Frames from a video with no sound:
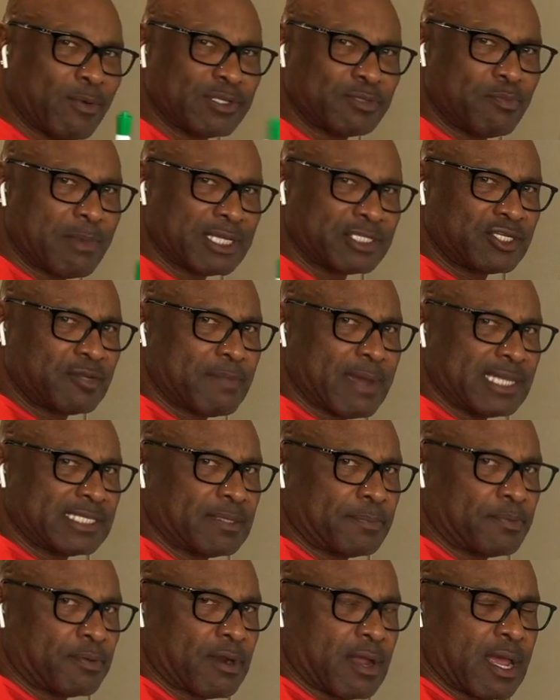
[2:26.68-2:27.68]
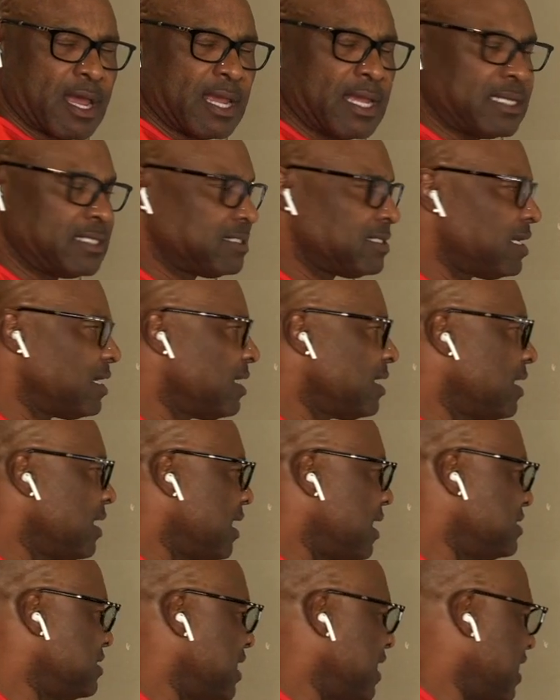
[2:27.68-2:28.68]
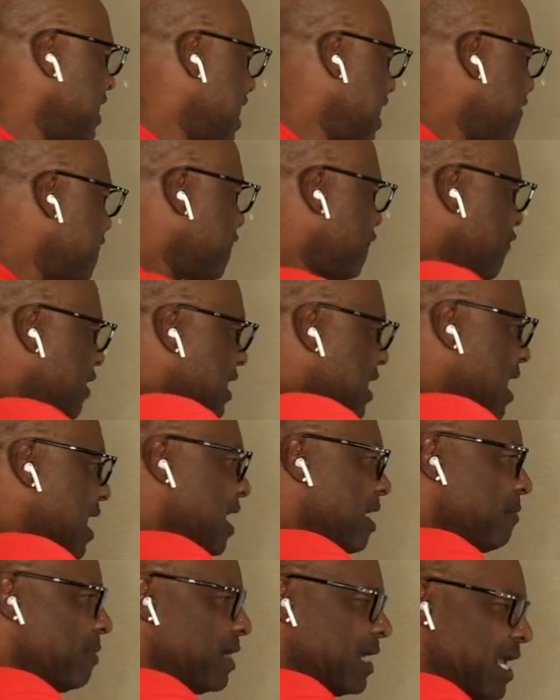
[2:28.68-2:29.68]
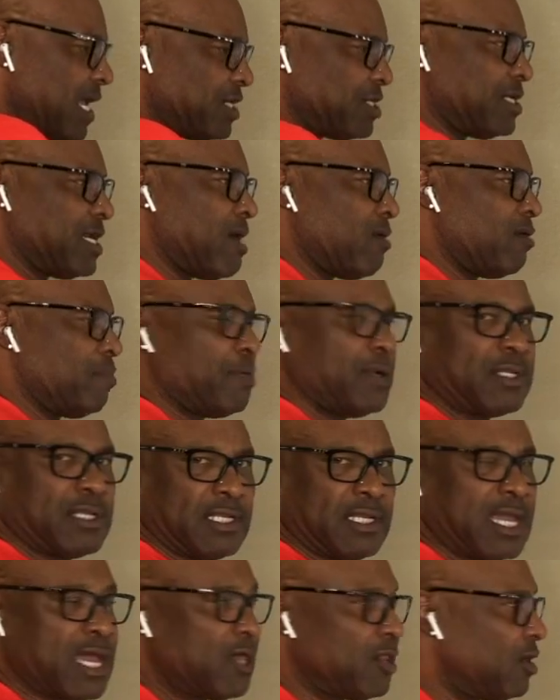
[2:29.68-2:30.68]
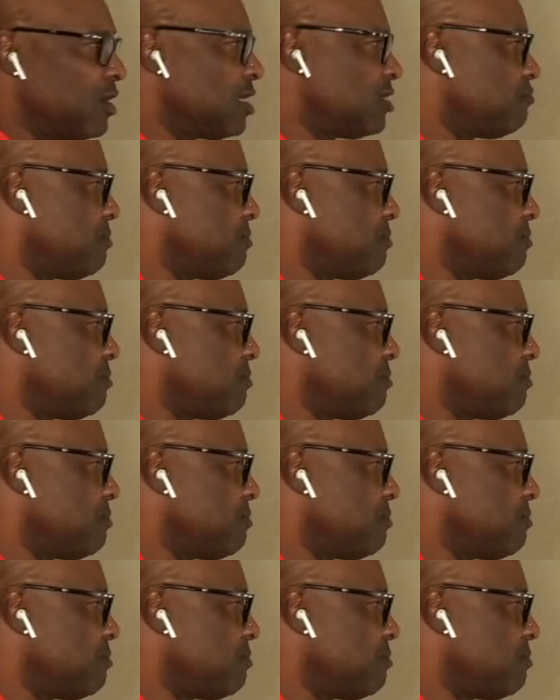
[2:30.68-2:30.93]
was much to my surprise is that every combination I would put together, because